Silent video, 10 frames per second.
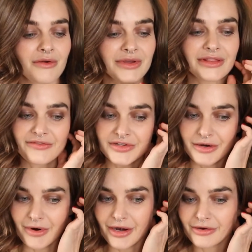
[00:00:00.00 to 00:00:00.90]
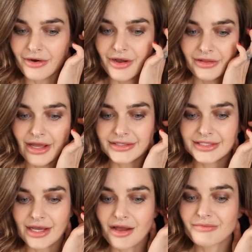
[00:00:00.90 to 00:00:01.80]
We left our Mardi Gras
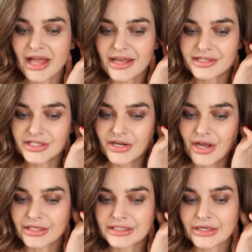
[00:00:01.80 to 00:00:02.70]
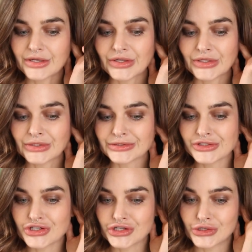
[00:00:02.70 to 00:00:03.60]
lights up last year
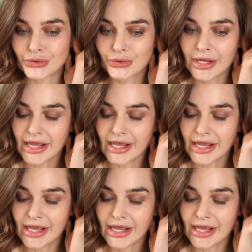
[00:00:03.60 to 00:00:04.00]
until June,